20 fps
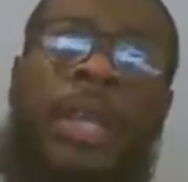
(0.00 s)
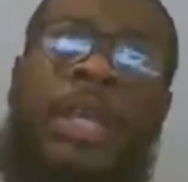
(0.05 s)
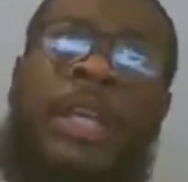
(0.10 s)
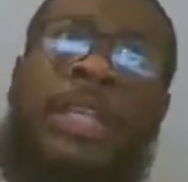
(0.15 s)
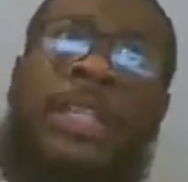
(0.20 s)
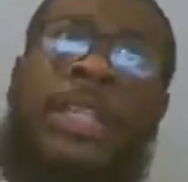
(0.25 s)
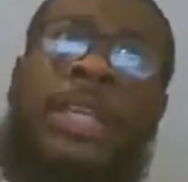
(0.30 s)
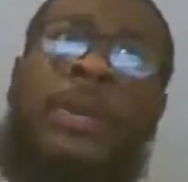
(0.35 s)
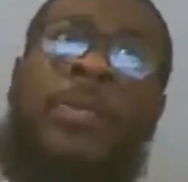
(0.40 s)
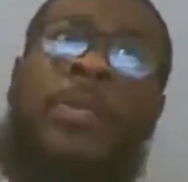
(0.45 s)

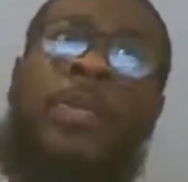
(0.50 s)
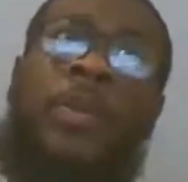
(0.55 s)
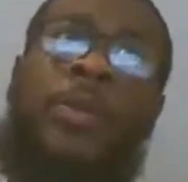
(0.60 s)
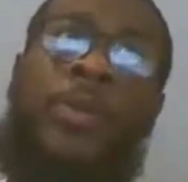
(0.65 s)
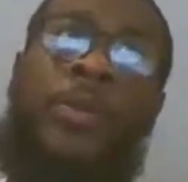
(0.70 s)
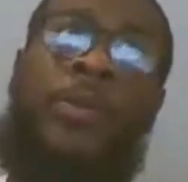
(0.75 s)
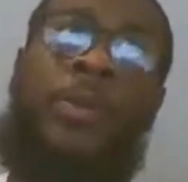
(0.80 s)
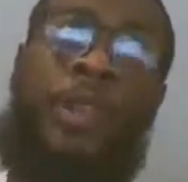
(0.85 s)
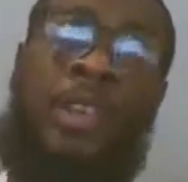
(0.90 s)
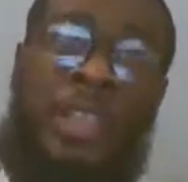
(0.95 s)
He's coming off
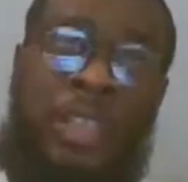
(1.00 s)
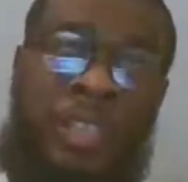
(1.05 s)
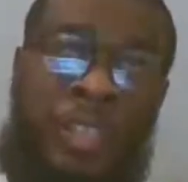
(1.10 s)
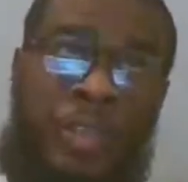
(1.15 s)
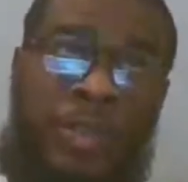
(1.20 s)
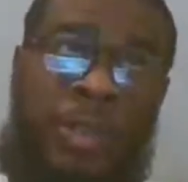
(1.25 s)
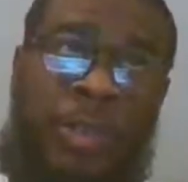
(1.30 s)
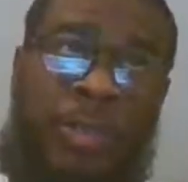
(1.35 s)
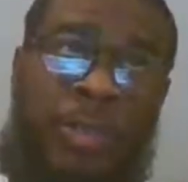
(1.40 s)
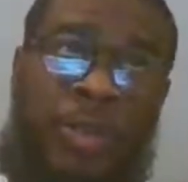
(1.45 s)
of an
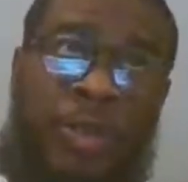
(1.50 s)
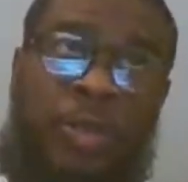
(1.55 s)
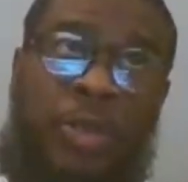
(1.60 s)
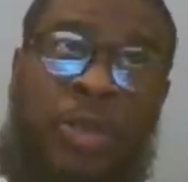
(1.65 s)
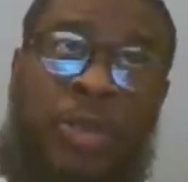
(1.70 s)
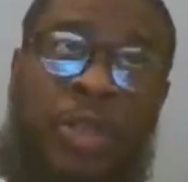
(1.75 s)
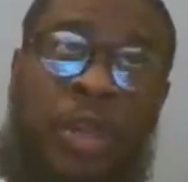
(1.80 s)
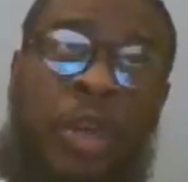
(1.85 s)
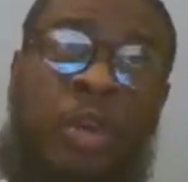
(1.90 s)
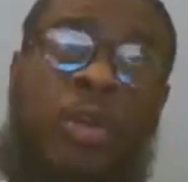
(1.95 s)
injury to his
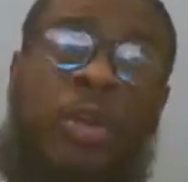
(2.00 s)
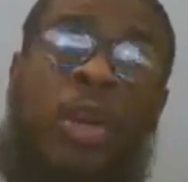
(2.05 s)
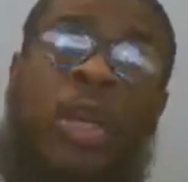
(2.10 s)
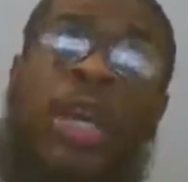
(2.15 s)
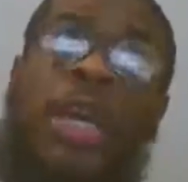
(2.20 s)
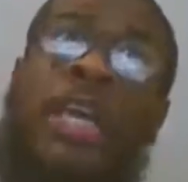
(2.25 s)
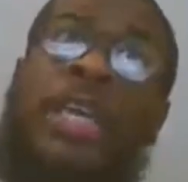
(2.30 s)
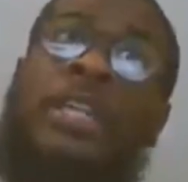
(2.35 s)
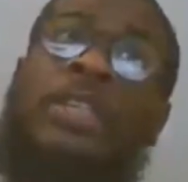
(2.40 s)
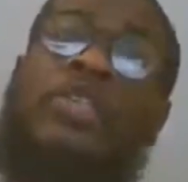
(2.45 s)
toe.
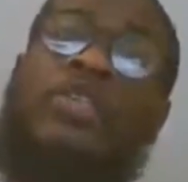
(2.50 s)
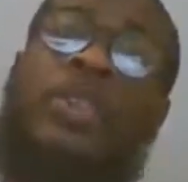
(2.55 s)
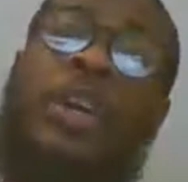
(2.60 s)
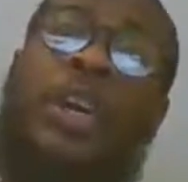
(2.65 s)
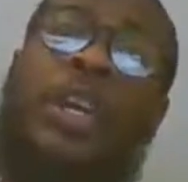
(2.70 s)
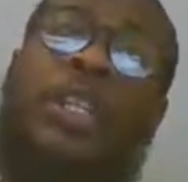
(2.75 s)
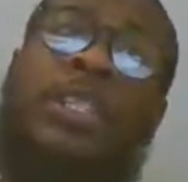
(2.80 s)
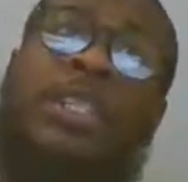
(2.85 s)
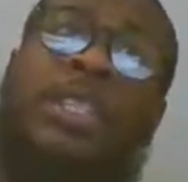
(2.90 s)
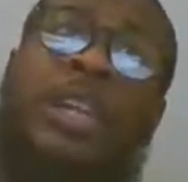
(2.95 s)
He's
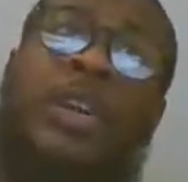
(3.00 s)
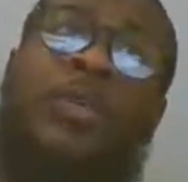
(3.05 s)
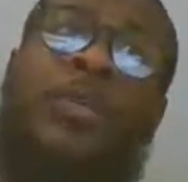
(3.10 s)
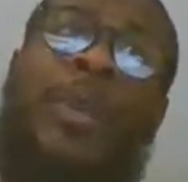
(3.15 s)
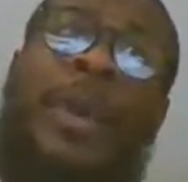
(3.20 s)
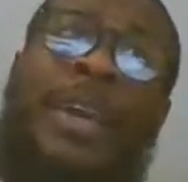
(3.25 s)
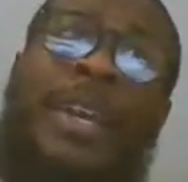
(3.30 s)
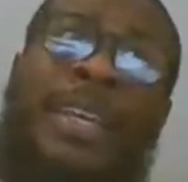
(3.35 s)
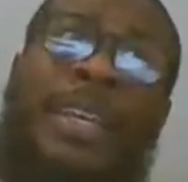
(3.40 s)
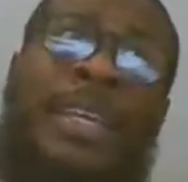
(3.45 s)
trying to settle
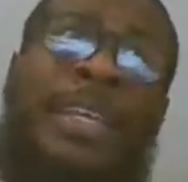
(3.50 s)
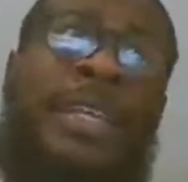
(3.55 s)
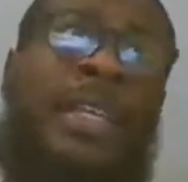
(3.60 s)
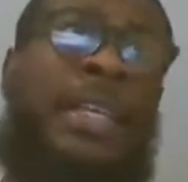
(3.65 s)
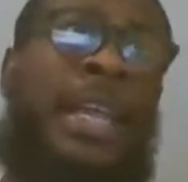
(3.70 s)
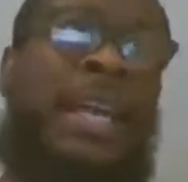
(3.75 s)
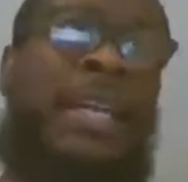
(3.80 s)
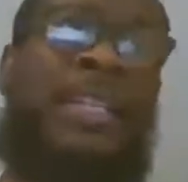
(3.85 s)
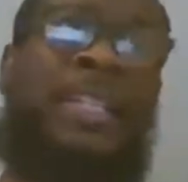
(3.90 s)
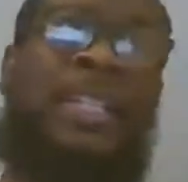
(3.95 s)
back in.
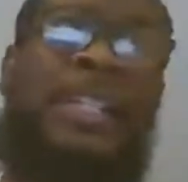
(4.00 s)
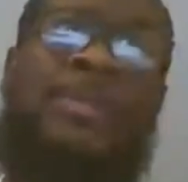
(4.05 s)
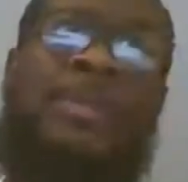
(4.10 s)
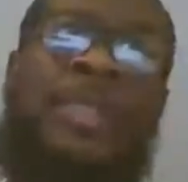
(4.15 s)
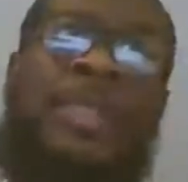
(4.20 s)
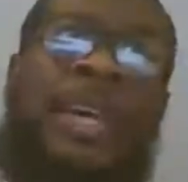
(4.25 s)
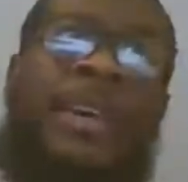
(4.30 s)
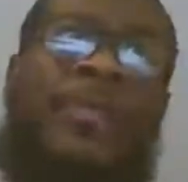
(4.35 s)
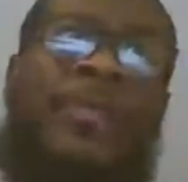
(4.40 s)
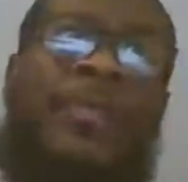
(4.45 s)
That jump
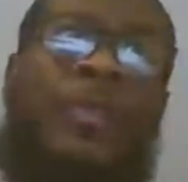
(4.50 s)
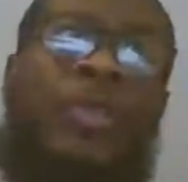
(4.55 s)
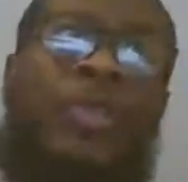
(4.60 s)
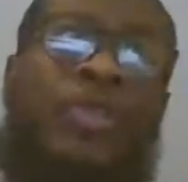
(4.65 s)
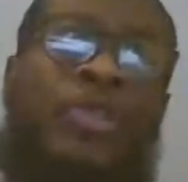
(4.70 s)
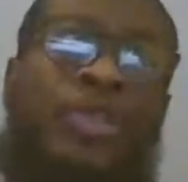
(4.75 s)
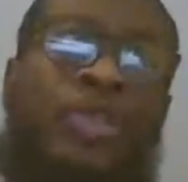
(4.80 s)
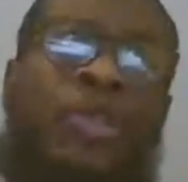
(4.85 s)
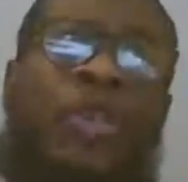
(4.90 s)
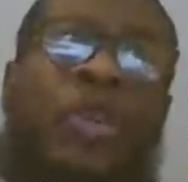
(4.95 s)
shot falls
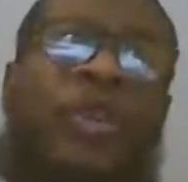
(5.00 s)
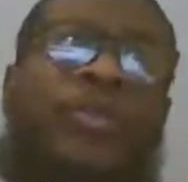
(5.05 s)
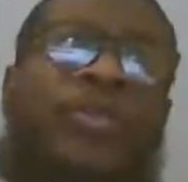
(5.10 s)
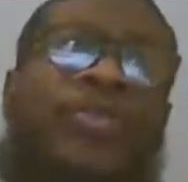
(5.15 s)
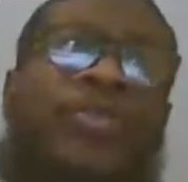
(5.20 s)
short.